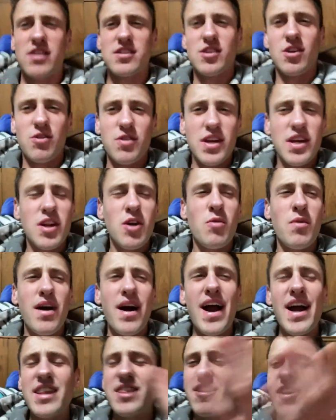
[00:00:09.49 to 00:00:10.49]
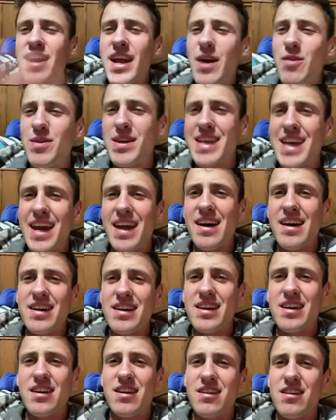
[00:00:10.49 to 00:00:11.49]
So, you know what? I thought I would get on
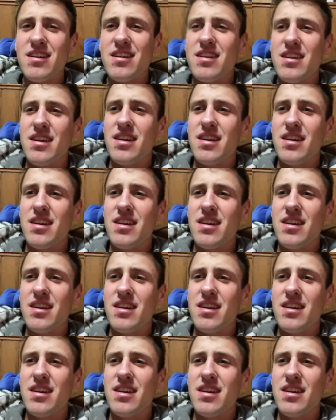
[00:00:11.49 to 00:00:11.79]
here.